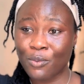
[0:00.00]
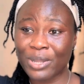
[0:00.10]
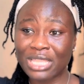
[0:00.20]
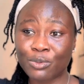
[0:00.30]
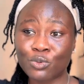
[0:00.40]

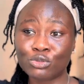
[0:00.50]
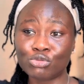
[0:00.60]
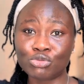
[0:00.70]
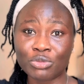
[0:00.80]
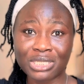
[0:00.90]
by the time you want
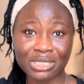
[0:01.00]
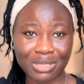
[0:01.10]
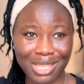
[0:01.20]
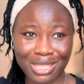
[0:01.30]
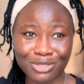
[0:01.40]
to do it,
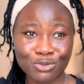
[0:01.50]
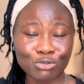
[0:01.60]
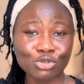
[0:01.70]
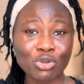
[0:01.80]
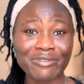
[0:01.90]
you
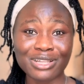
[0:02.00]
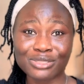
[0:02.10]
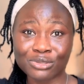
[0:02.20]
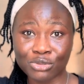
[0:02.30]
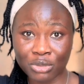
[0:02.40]
will suffer
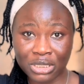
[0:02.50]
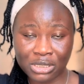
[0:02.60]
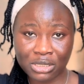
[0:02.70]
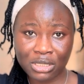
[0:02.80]
to do it.